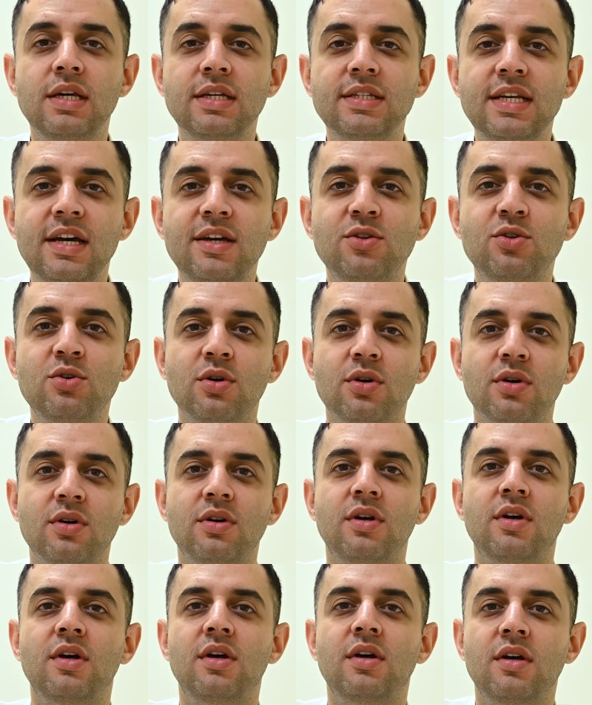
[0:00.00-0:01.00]
Yes, I do.
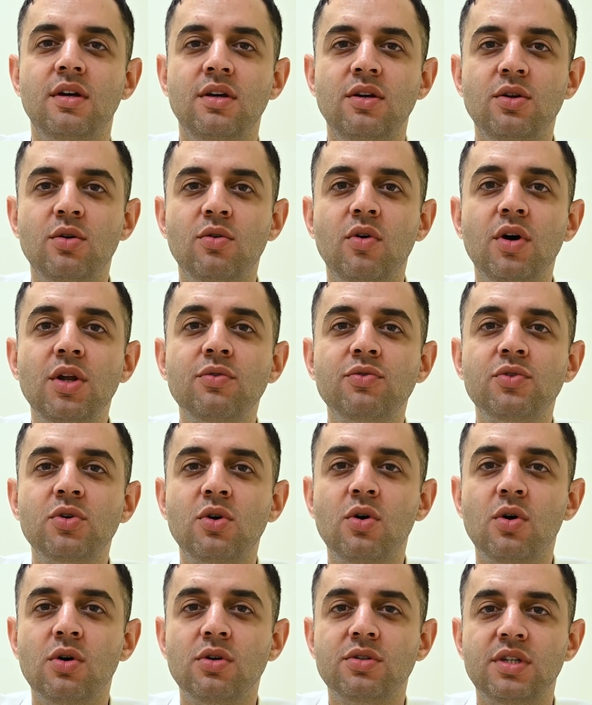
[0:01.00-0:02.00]
You know, one of the
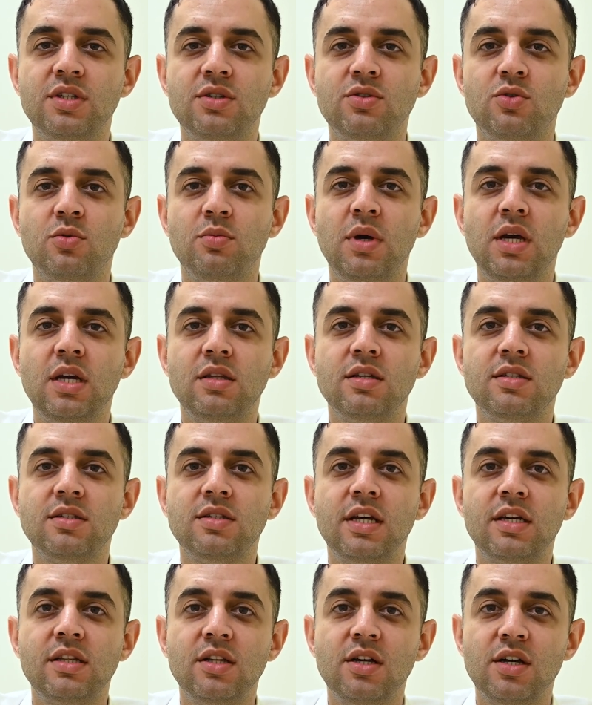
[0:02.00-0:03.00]
goals is to make this
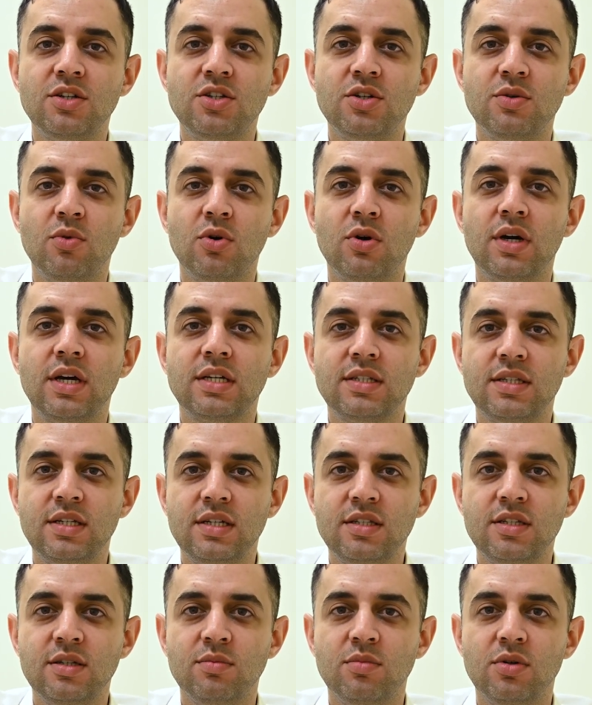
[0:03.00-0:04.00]
technology more
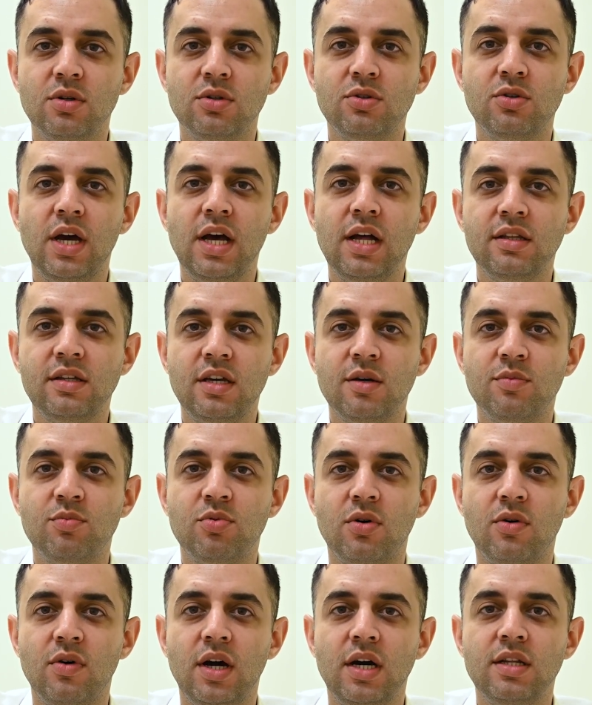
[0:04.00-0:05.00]
accessible to healthcare
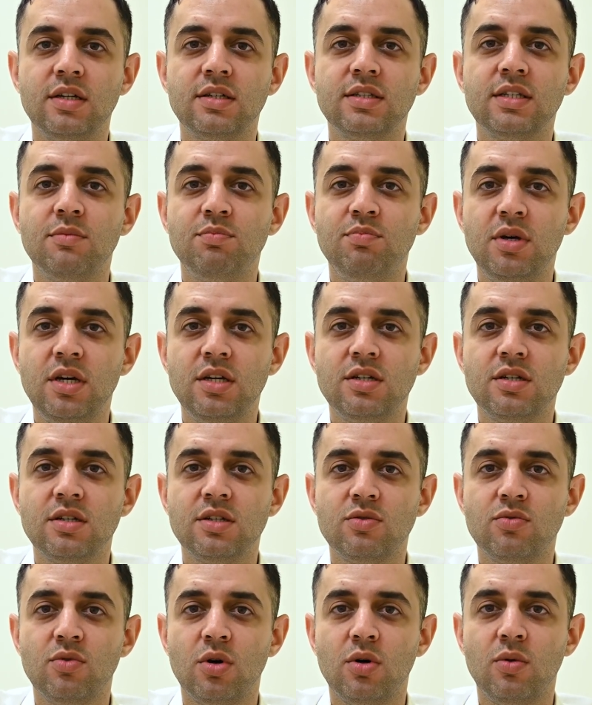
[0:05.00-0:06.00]
providers and
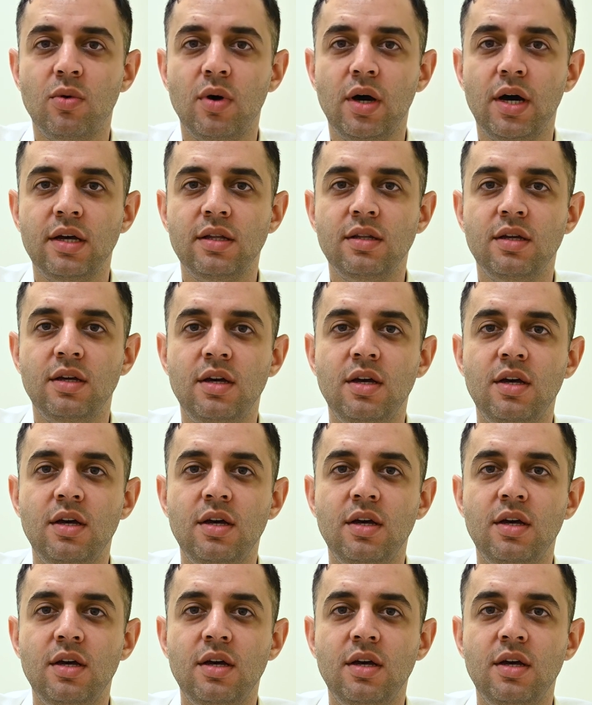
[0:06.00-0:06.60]
patients worldwide.